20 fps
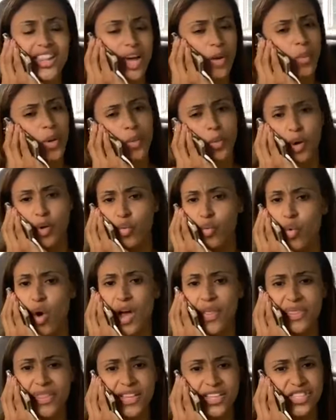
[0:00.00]
That we would
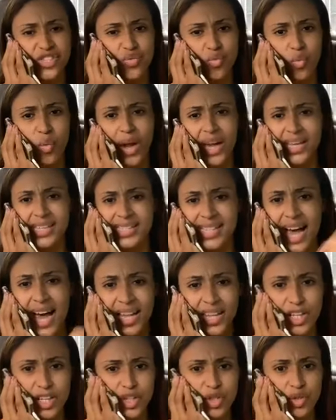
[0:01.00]
run this race.
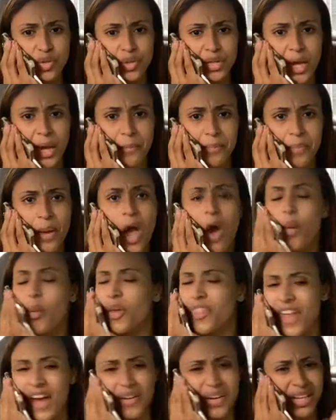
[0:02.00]
Hallelujah.
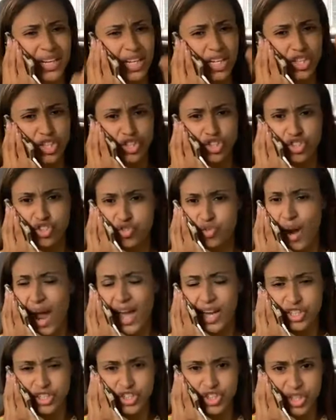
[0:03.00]
Without any
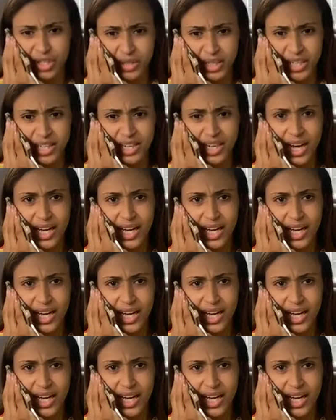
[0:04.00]
distraction.